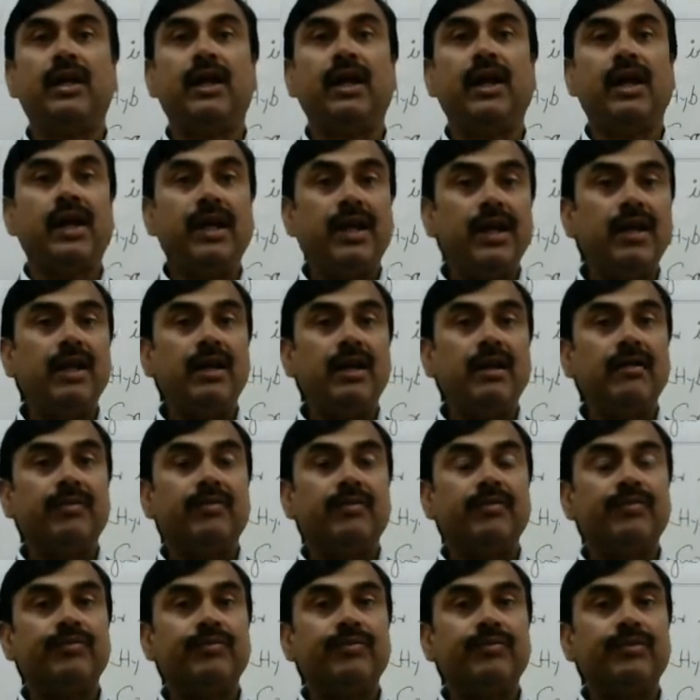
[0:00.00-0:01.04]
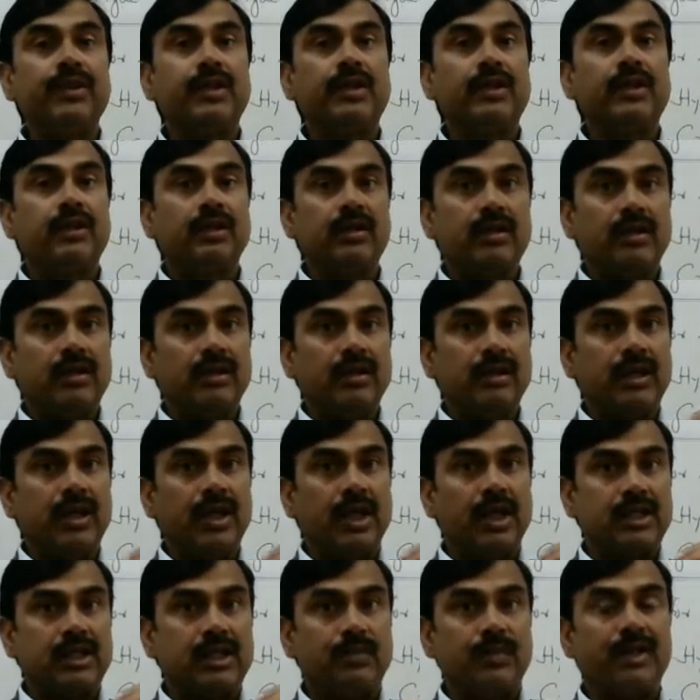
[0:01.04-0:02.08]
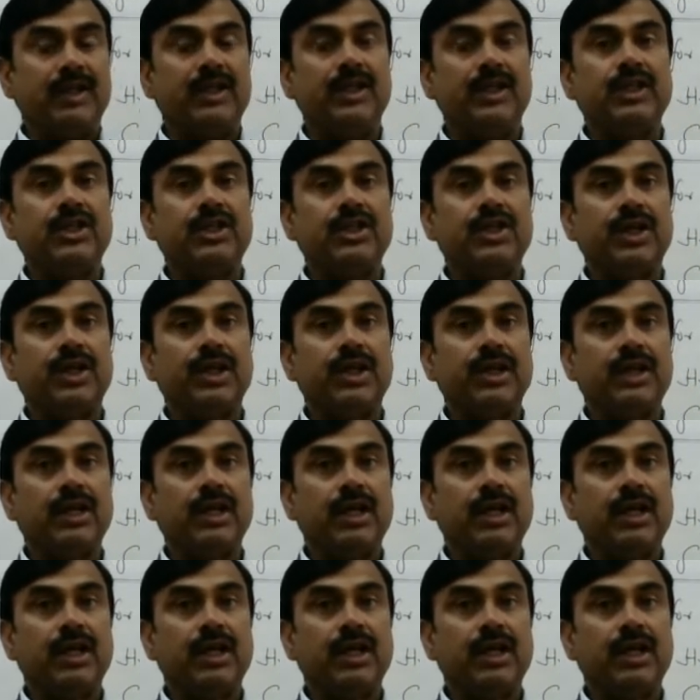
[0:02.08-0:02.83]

in expenditure,